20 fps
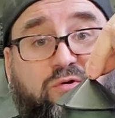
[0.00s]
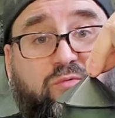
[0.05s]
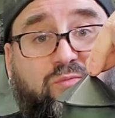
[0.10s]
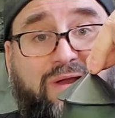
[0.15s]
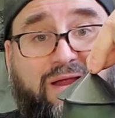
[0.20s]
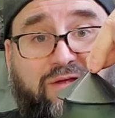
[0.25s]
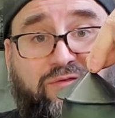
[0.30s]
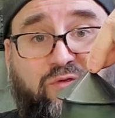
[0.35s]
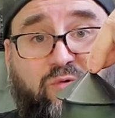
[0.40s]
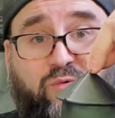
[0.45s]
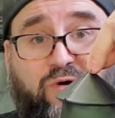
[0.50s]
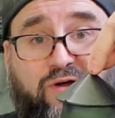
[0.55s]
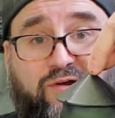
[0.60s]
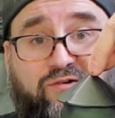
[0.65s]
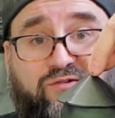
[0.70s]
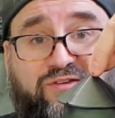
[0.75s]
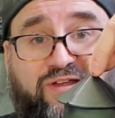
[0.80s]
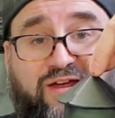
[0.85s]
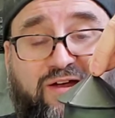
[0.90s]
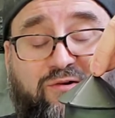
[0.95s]
around the water
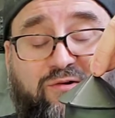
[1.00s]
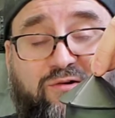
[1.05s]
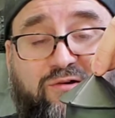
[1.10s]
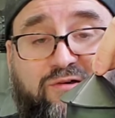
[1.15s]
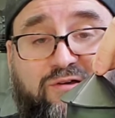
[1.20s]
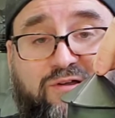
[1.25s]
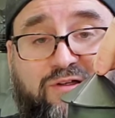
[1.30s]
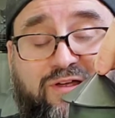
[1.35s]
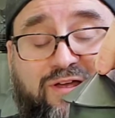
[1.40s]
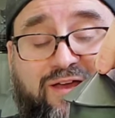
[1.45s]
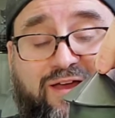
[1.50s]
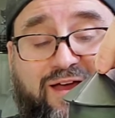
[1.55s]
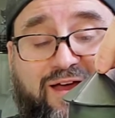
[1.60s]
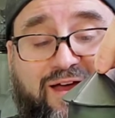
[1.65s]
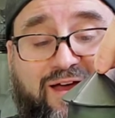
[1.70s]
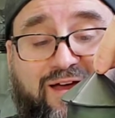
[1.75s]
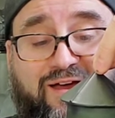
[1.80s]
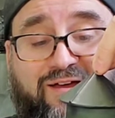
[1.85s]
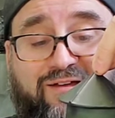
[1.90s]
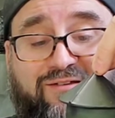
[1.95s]
tower
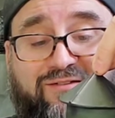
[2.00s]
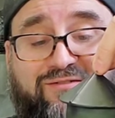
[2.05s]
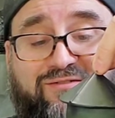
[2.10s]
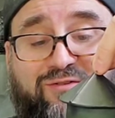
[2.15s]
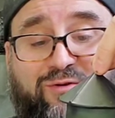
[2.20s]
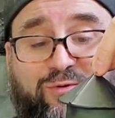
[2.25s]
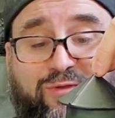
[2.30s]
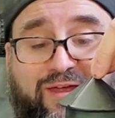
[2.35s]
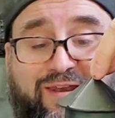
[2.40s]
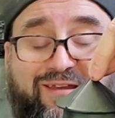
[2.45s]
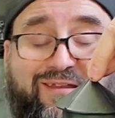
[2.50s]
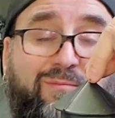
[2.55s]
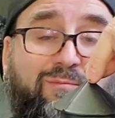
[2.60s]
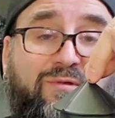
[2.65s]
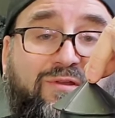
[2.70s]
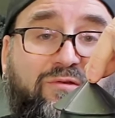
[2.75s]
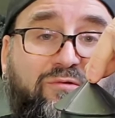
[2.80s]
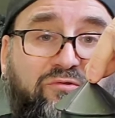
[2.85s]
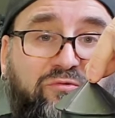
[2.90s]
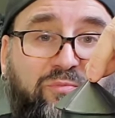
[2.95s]
so that it can be
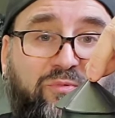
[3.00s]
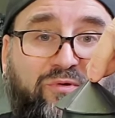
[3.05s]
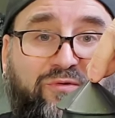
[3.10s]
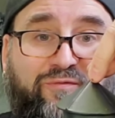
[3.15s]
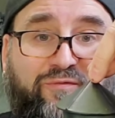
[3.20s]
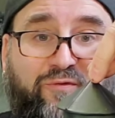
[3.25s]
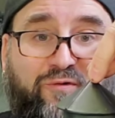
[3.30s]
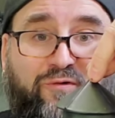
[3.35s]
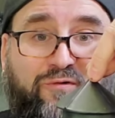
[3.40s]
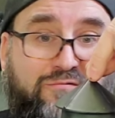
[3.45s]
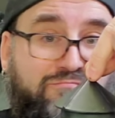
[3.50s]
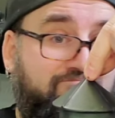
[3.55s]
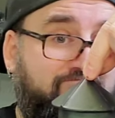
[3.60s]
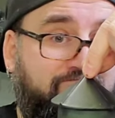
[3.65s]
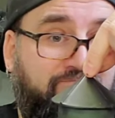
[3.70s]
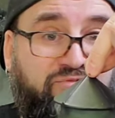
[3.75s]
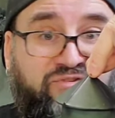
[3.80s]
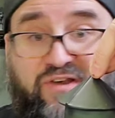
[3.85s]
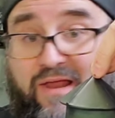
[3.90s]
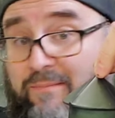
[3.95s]
usable for
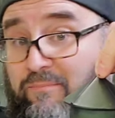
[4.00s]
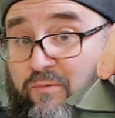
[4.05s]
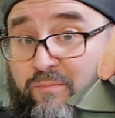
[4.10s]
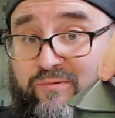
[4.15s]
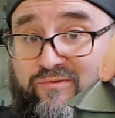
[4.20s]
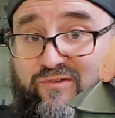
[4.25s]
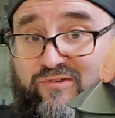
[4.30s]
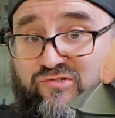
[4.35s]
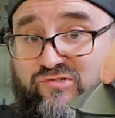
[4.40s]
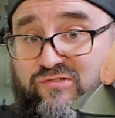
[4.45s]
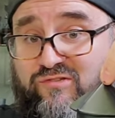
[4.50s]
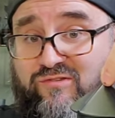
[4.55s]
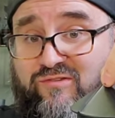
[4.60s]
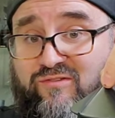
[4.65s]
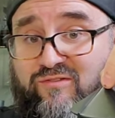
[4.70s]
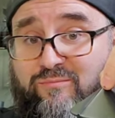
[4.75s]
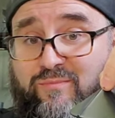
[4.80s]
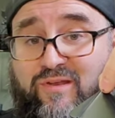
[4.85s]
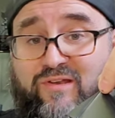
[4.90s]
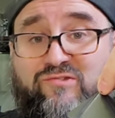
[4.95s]
sniper positions,
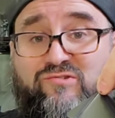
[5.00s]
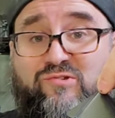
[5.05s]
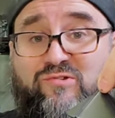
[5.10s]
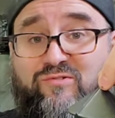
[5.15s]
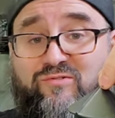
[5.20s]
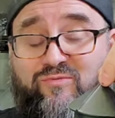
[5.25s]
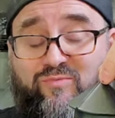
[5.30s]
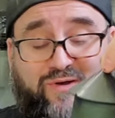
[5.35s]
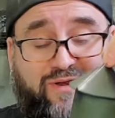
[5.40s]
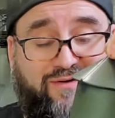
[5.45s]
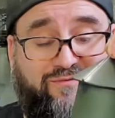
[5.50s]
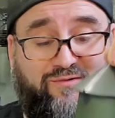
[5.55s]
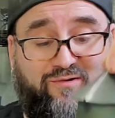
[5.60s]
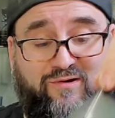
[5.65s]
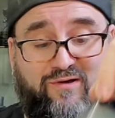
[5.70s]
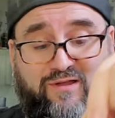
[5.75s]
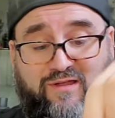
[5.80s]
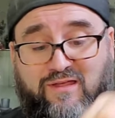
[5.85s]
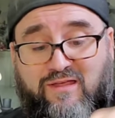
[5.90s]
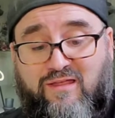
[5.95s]
miniatures, whatever,
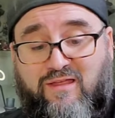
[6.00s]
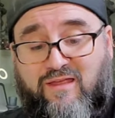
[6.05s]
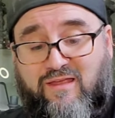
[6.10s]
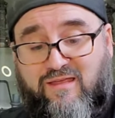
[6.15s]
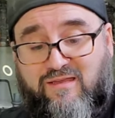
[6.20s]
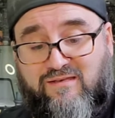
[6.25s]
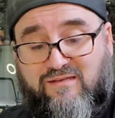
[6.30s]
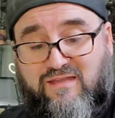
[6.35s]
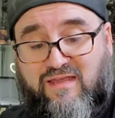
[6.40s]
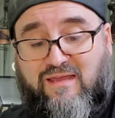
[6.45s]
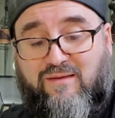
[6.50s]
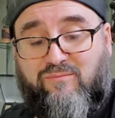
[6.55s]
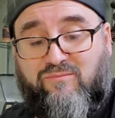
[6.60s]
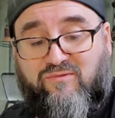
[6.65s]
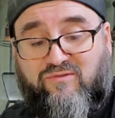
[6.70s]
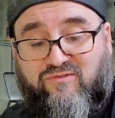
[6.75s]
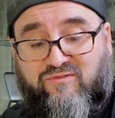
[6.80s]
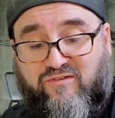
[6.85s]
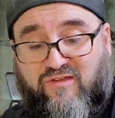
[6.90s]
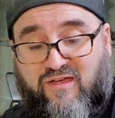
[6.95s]
in
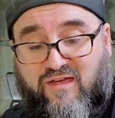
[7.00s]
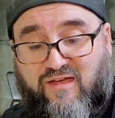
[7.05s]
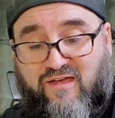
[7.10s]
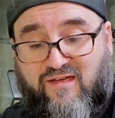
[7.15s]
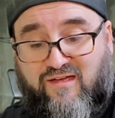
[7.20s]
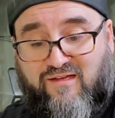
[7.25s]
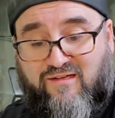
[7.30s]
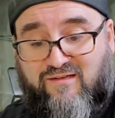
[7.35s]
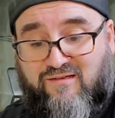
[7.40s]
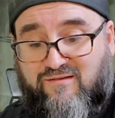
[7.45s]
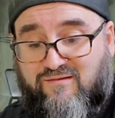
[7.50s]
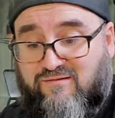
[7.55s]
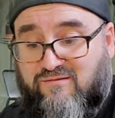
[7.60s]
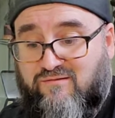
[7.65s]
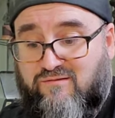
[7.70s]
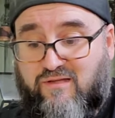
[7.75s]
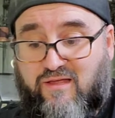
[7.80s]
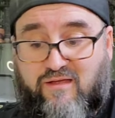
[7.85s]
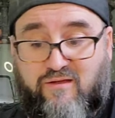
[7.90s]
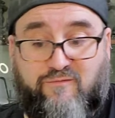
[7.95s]
games
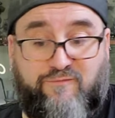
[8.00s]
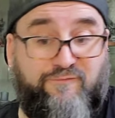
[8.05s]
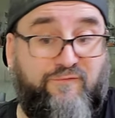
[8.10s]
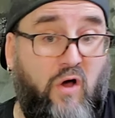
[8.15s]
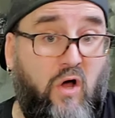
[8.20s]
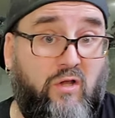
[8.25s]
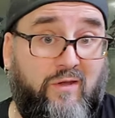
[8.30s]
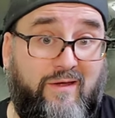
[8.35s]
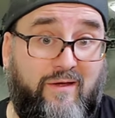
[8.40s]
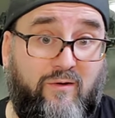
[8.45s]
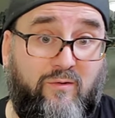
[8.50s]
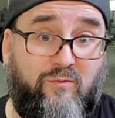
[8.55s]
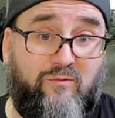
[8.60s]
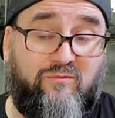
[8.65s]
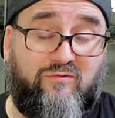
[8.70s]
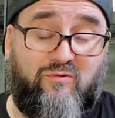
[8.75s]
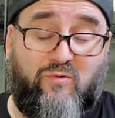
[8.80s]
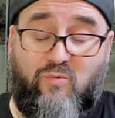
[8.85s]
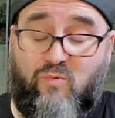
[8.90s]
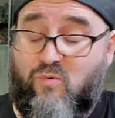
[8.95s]
like
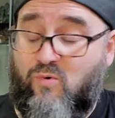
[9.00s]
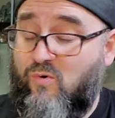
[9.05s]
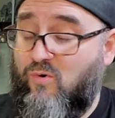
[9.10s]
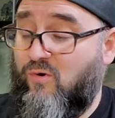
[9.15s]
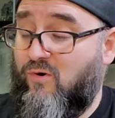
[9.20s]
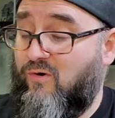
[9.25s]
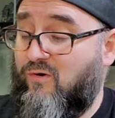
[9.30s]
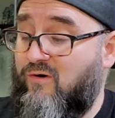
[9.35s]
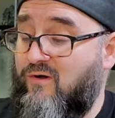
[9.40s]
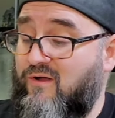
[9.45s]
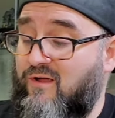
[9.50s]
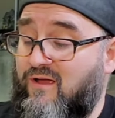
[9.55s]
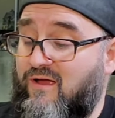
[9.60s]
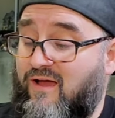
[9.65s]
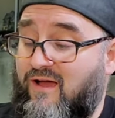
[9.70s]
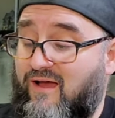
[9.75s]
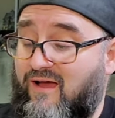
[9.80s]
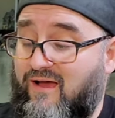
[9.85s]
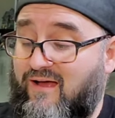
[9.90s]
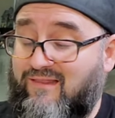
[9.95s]
Fallout or
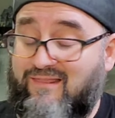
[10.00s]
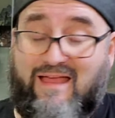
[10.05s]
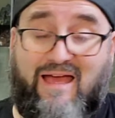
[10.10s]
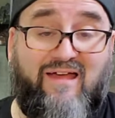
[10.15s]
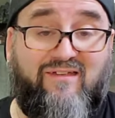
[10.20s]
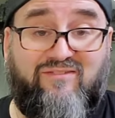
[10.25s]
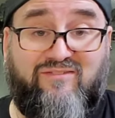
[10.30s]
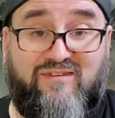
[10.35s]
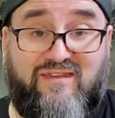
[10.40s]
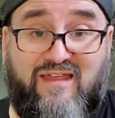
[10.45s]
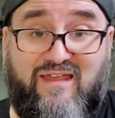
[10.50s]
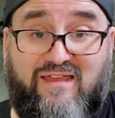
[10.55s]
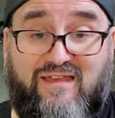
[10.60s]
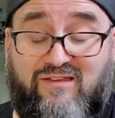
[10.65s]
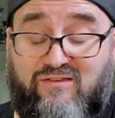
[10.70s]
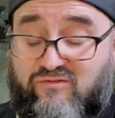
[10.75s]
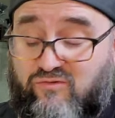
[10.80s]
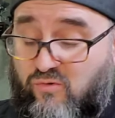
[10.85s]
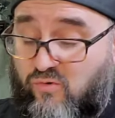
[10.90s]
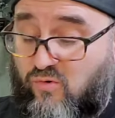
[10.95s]
Last
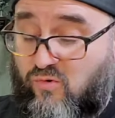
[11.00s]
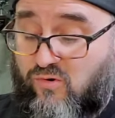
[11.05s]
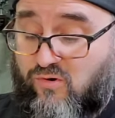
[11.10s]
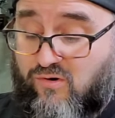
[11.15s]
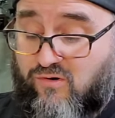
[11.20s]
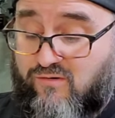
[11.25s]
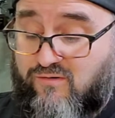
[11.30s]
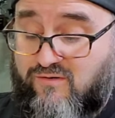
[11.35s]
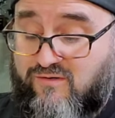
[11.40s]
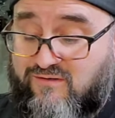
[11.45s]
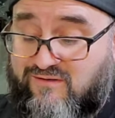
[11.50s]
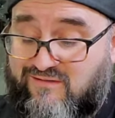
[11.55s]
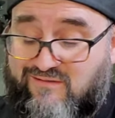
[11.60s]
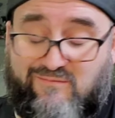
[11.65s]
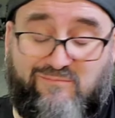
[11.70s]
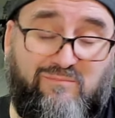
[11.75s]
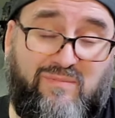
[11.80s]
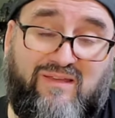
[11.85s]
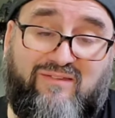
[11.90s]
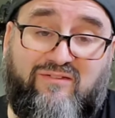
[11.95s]
Days, or
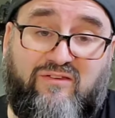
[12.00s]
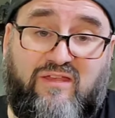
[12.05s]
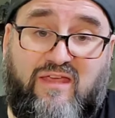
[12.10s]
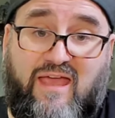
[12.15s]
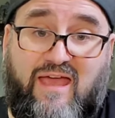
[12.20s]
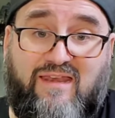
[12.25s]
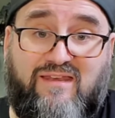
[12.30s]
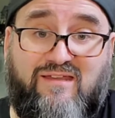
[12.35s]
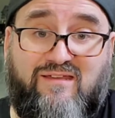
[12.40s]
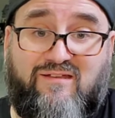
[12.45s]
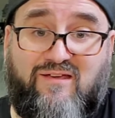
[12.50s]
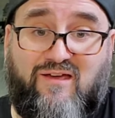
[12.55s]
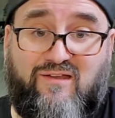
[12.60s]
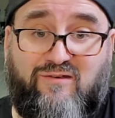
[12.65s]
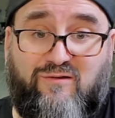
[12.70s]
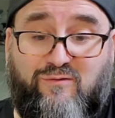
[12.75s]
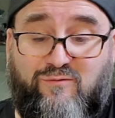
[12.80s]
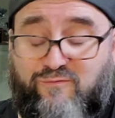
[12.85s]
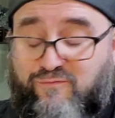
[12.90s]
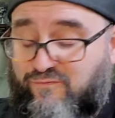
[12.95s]
basically any kind
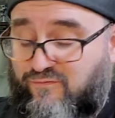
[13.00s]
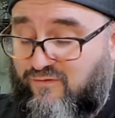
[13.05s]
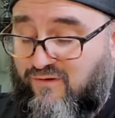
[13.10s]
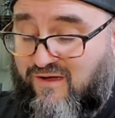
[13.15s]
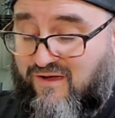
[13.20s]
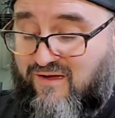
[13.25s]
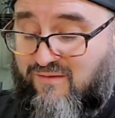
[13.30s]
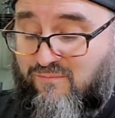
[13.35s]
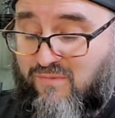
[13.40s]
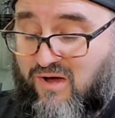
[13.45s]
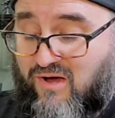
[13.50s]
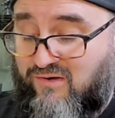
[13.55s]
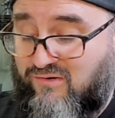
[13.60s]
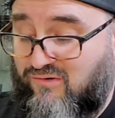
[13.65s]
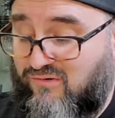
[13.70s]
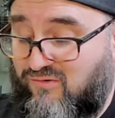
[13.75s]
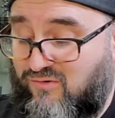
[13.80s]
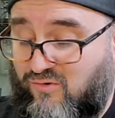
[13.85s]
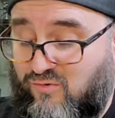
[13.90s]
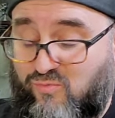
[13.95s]
of
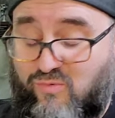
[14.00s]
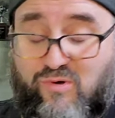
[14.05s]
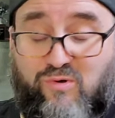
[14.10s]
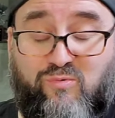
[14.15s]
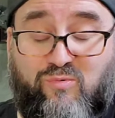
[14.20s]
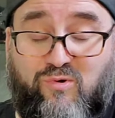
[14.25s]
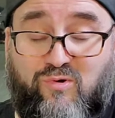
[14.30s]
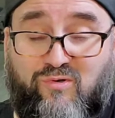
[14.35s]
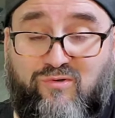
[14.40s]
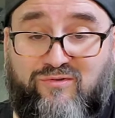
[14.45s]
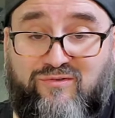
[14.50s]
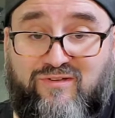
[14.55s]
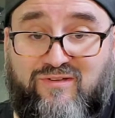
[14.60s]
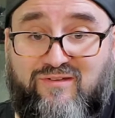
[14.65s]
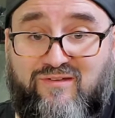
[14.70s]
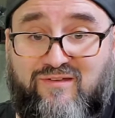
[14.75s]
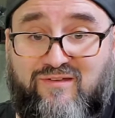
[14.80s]
modern or real-world